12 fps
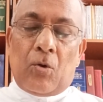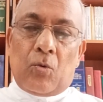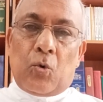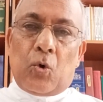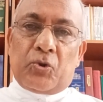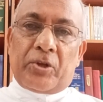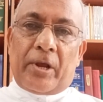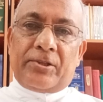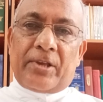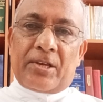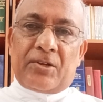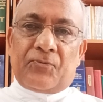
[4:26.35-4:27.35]

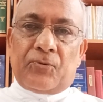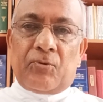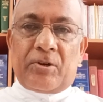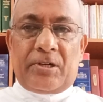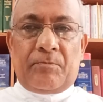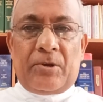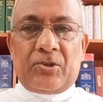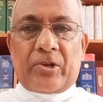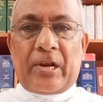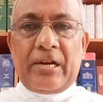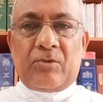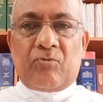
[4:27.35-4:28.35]
Authorization for worship,
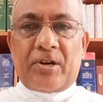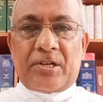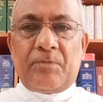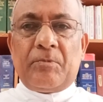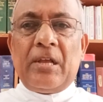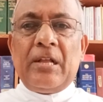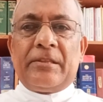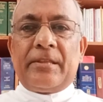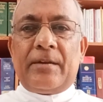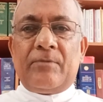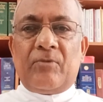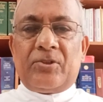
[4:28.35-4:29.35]
Israelite worship
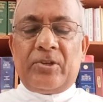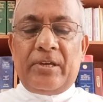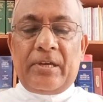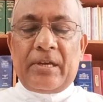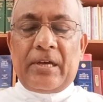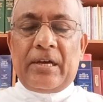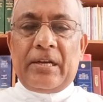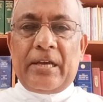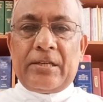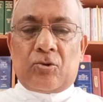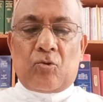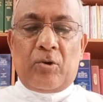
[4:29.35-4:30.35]
that we see
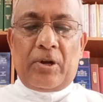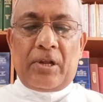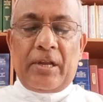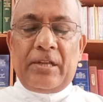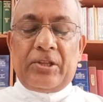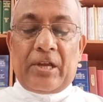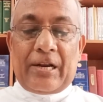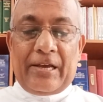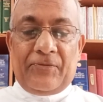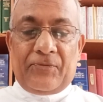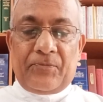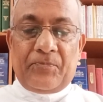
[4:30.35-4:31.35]
later on in their
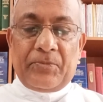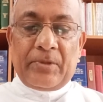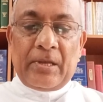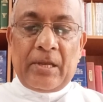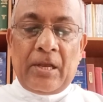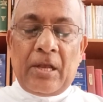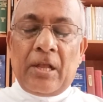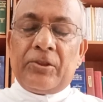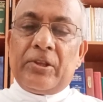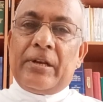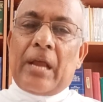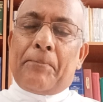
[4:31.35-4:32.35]
life.
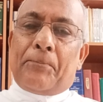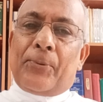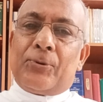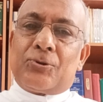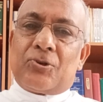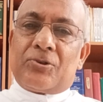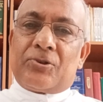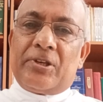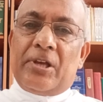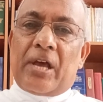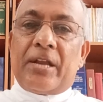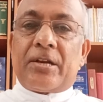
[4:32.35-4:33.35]
Then
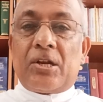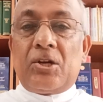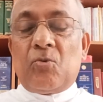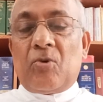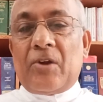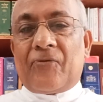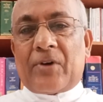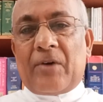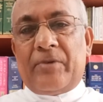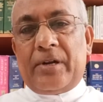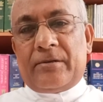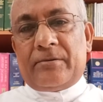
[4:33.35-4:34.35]
apostasy and renewal of
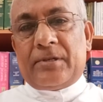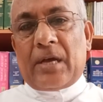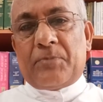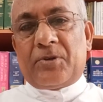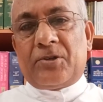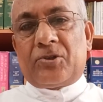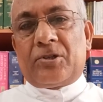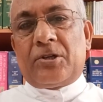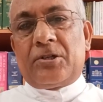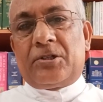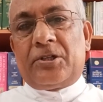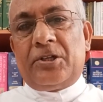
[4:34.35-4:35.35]
covenant, chapters
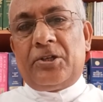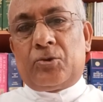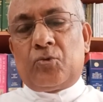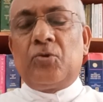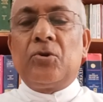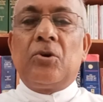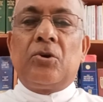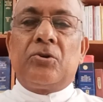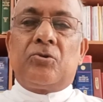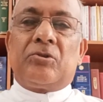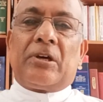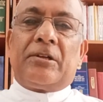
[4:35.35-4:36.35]
32
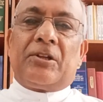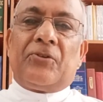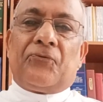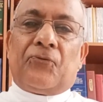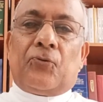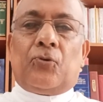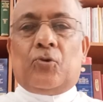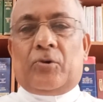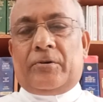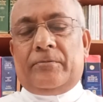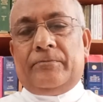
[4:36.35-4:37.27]
to 34.